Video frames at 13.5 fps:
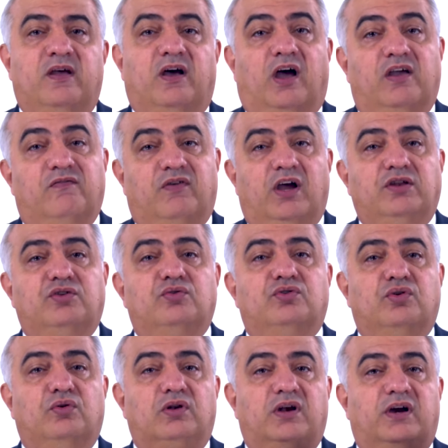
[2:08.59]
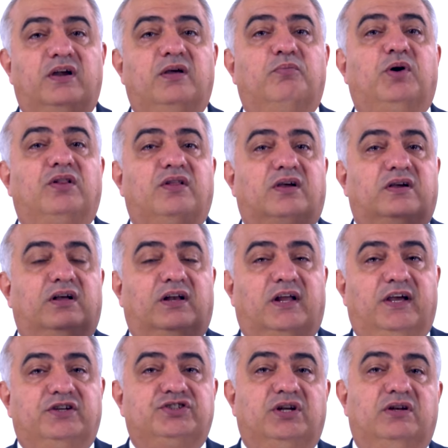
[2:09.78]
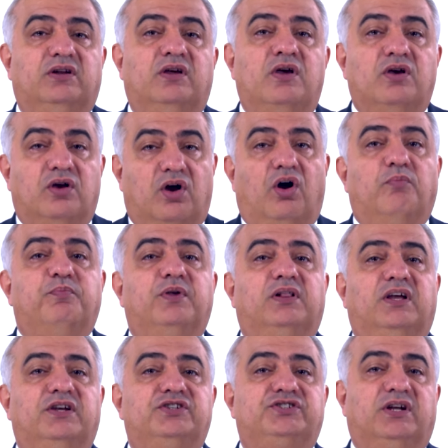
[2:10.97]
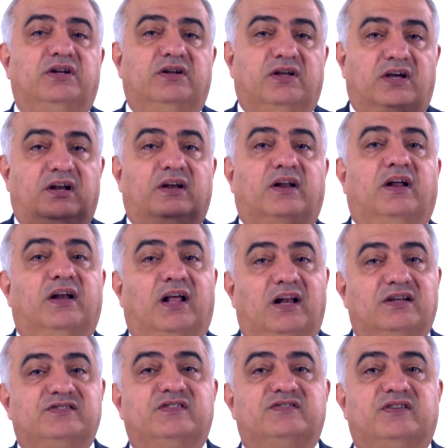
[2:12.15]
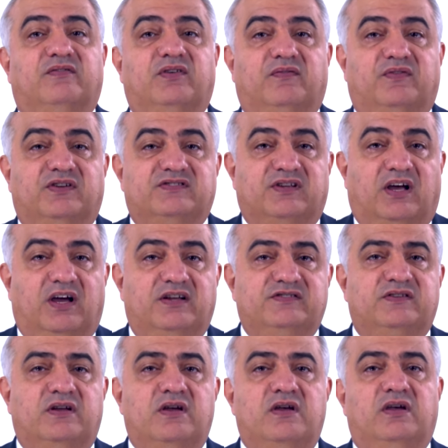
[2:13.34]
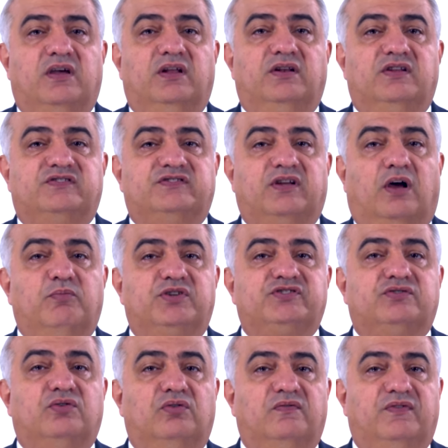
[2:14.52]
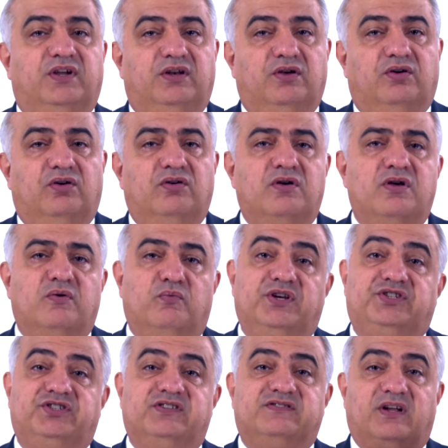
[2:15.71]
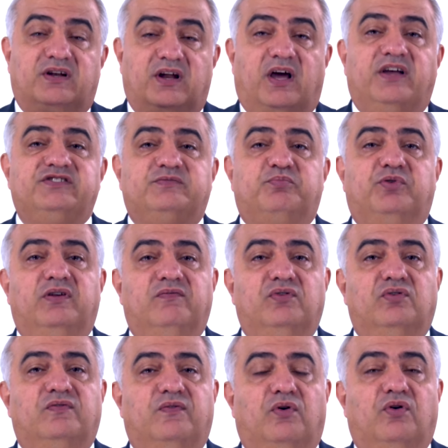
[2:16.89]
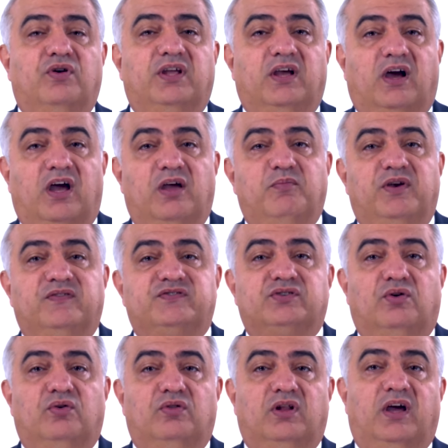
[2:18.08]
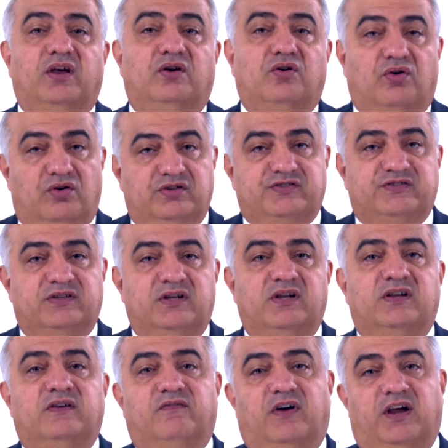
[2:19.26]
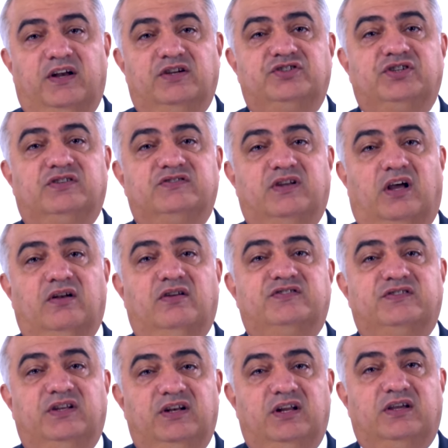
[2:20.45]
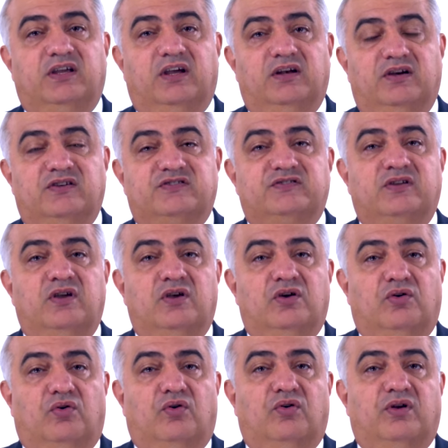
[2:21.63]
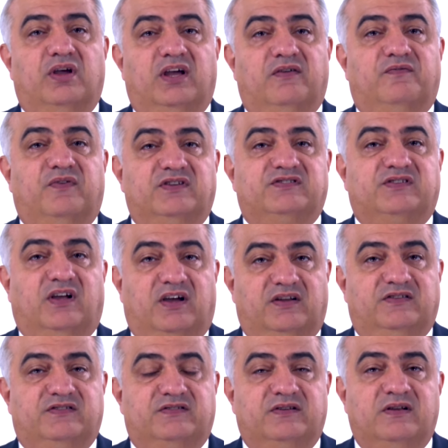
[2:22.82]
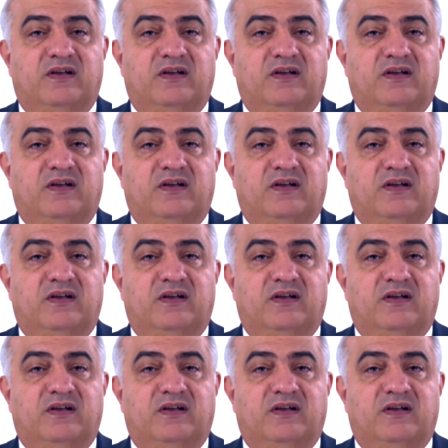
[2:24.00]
I invite you to learn about the collection, compilation, and analysis of FSIs in this summer school video, which is a nice preview for the IMF's online course, Financial Soundness Indicators, or FSIs.